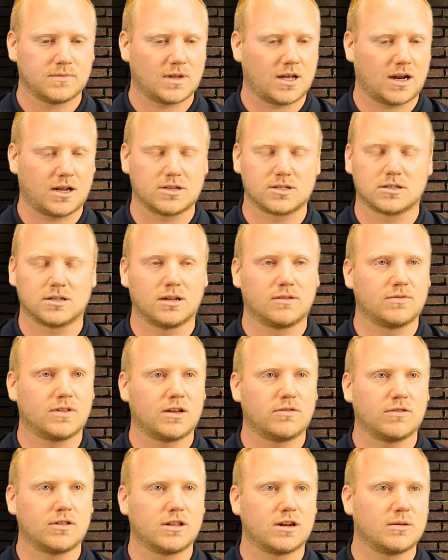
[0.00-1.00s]
I just
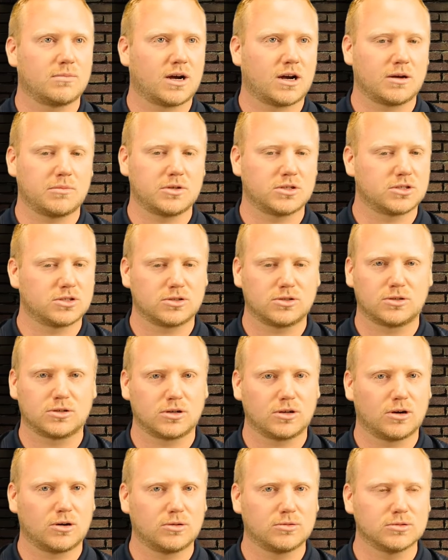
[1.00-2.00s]
loved everything about him. He just
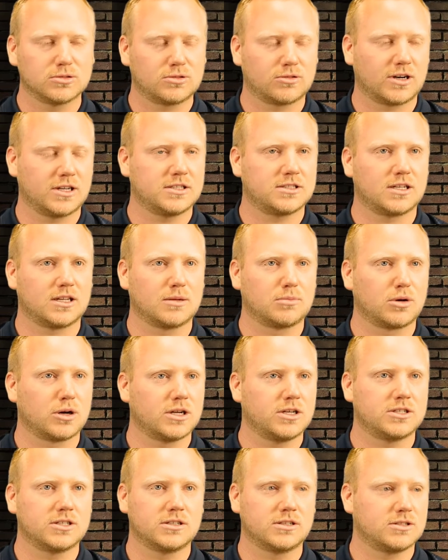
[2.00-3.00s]
scored goals, great
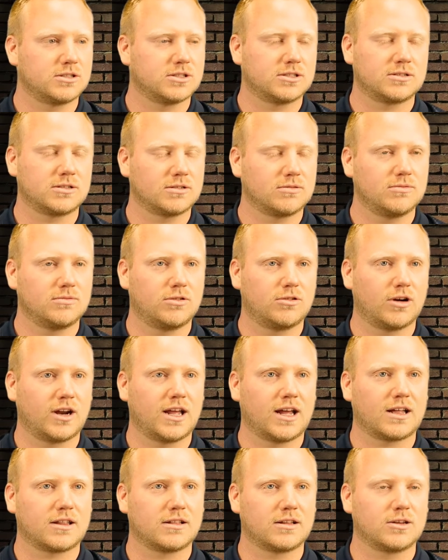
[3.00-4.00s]
celebration, and just a
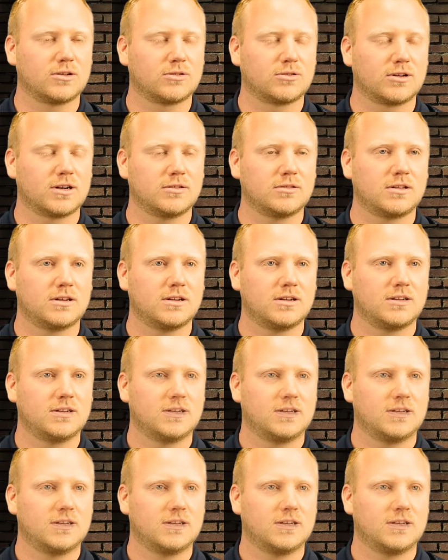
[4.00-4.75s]
great athlete all round.